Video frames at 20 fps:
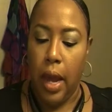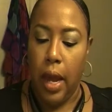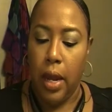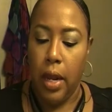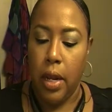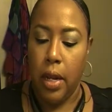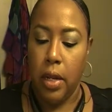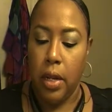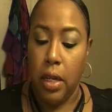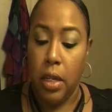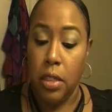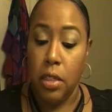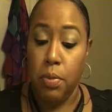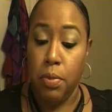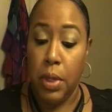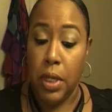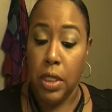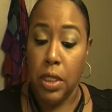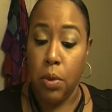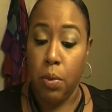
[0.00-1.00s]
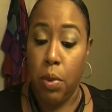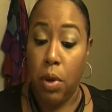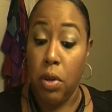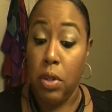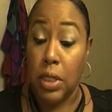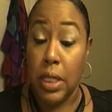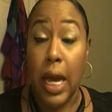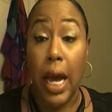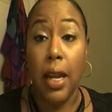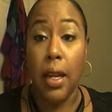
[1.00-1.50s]
And it's mixing well,
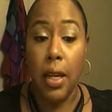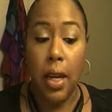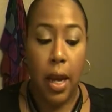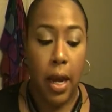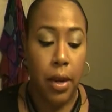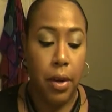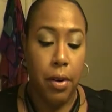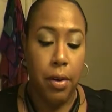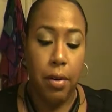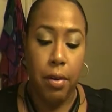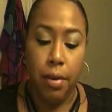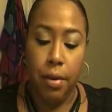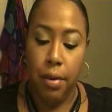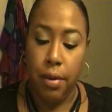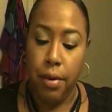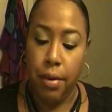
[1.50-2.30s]
it's gotten lighter.